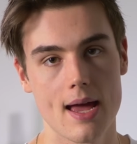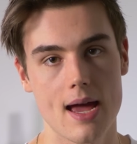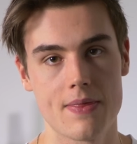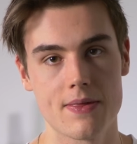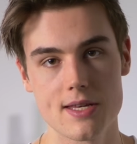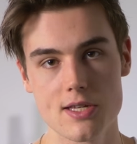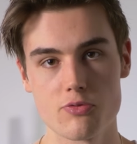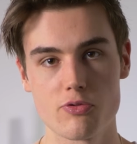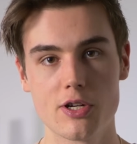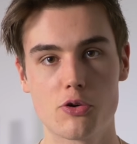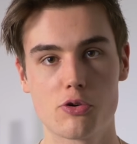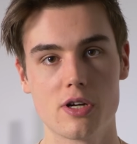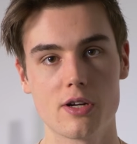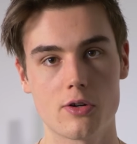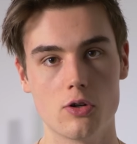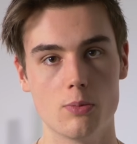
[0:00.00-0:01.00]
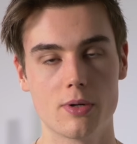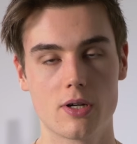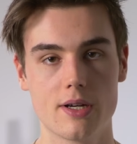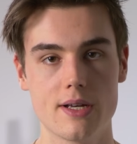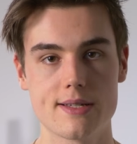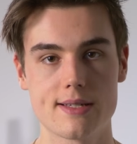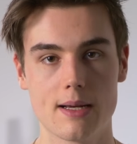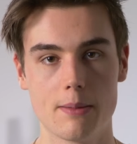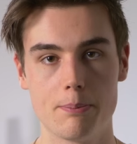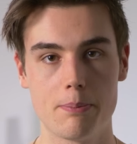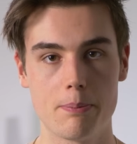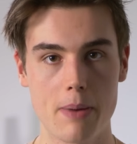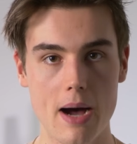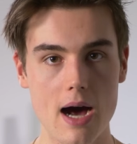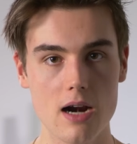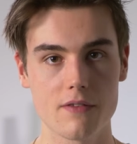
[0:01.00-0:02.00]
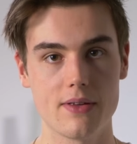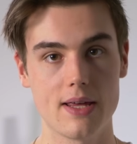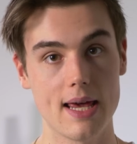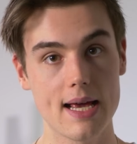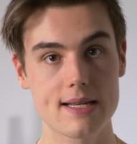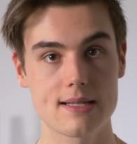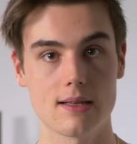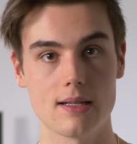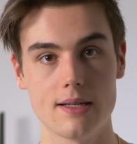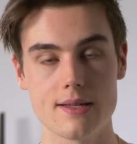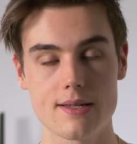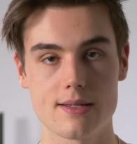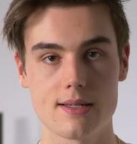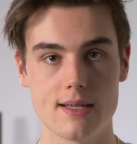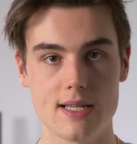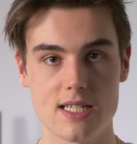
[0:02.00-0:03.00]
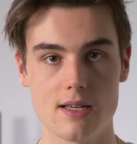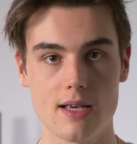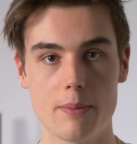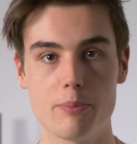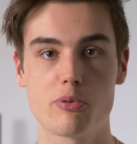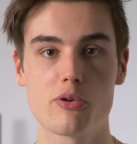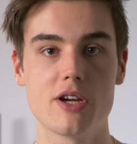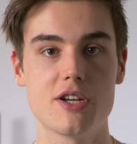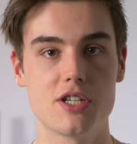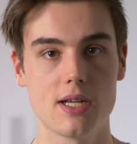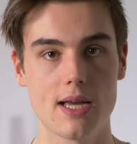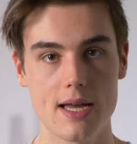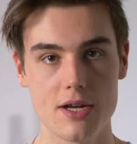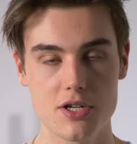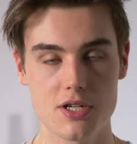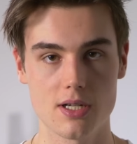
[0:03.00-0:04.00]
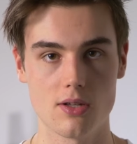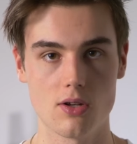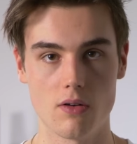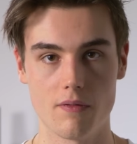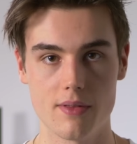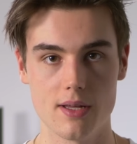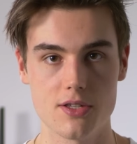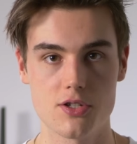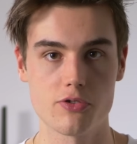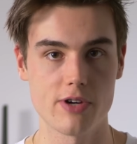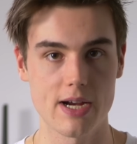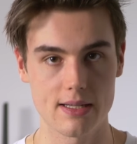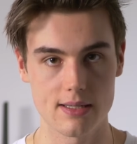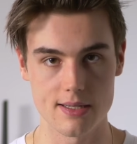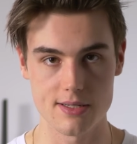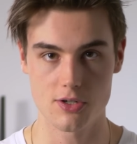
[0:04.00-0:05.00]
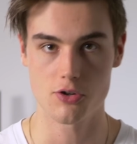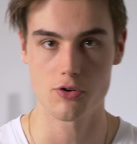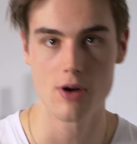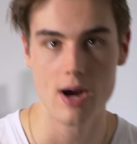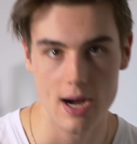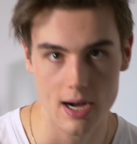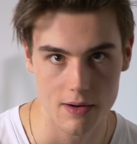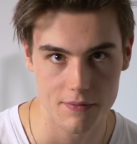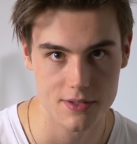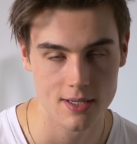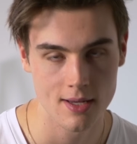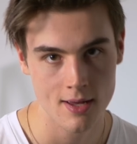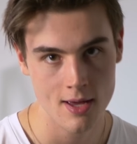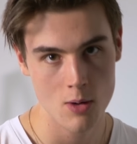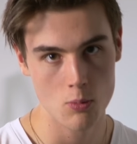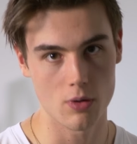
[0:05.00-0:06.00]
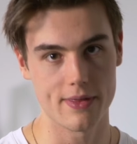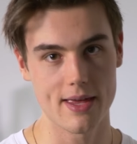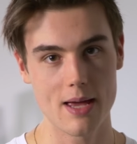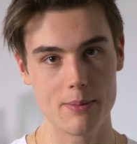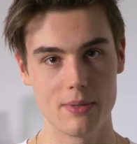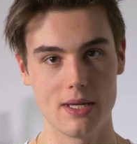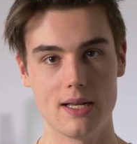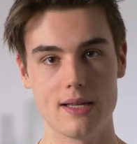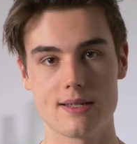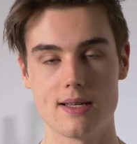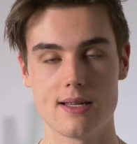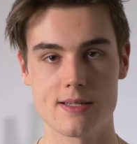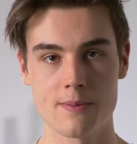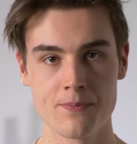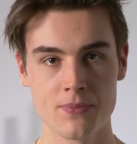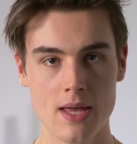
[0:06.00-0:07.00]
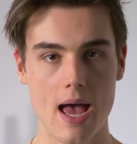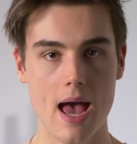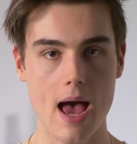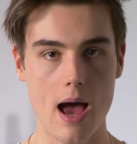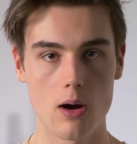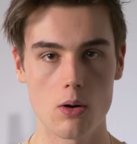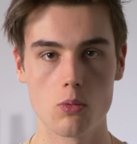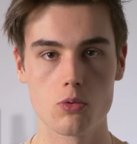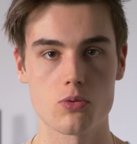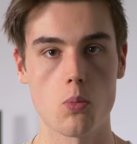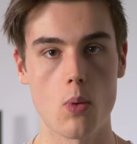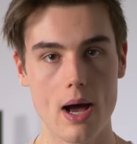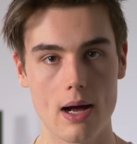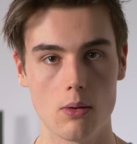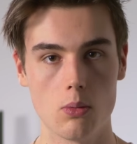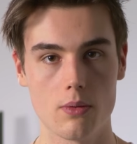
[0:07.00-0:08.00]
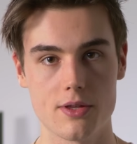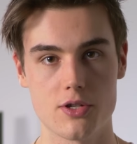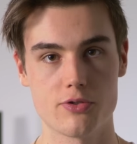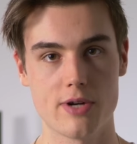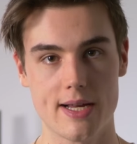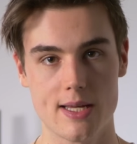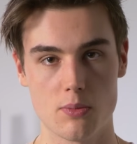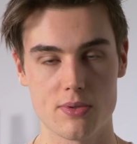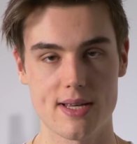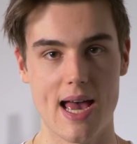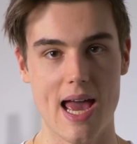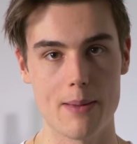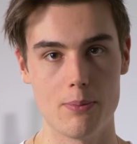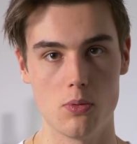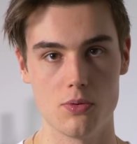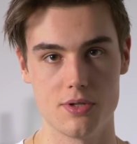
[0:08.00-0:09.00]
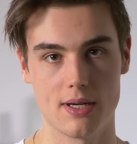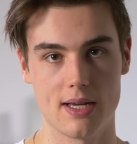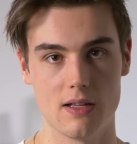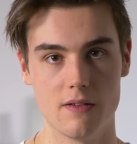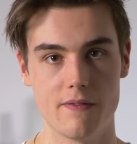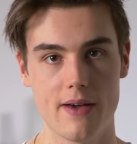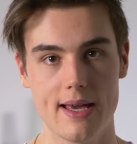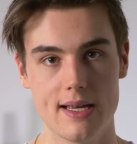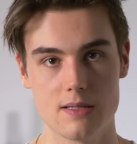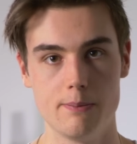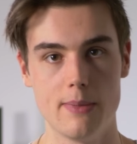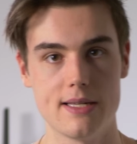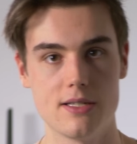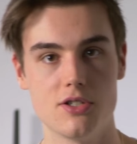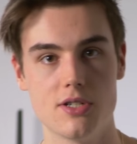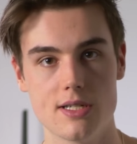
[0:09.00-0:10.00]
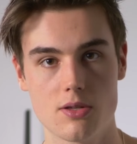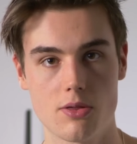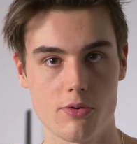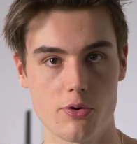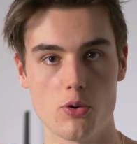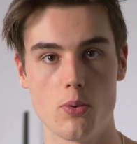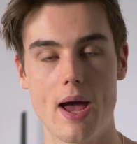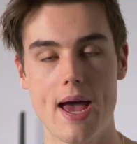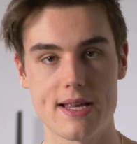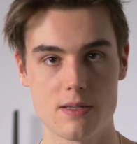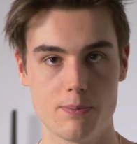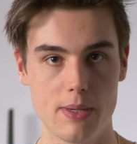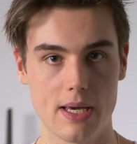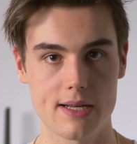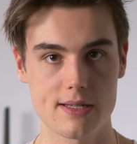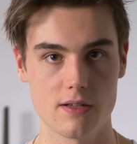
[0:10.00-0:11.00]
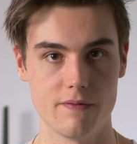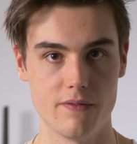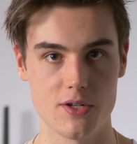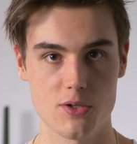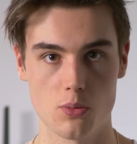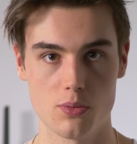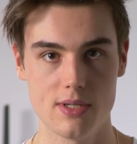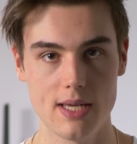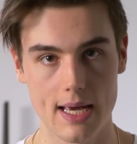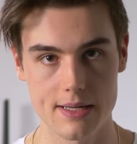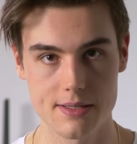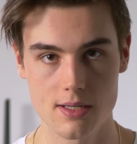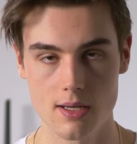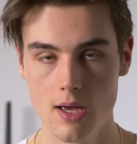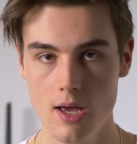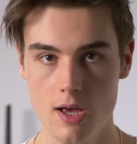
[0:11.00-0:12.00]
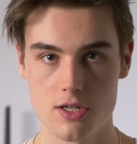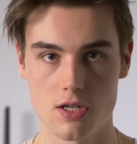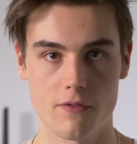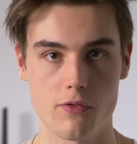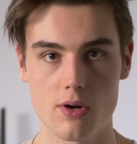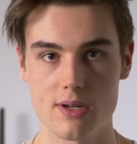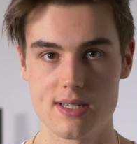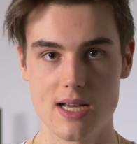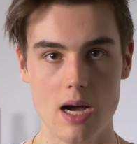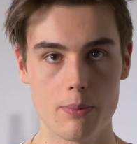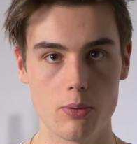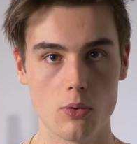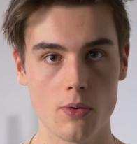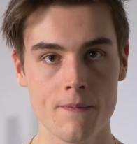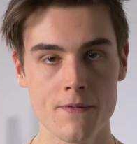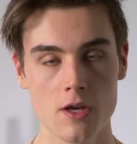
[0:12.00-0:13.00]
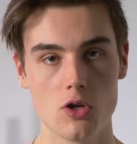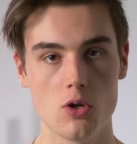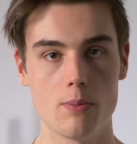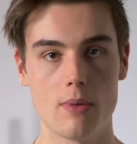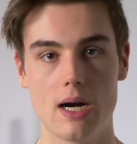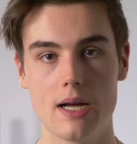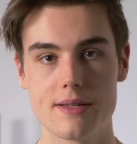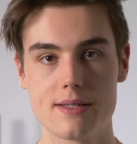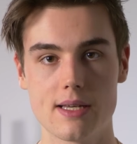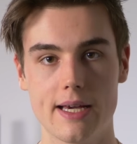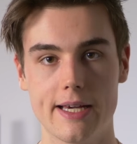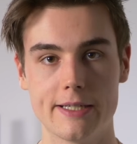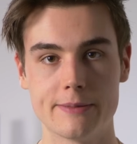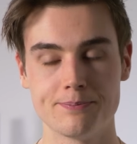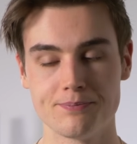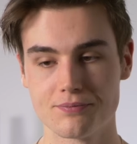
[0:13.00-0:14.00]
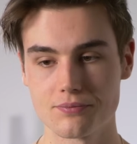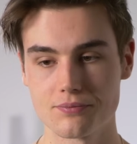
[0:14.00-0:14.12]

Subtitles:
And this is really critical because a part of excellence is appreciation of the director's craft. What that means is how well the director was able to convey his messages through aspects of visual text. So for example, you might say,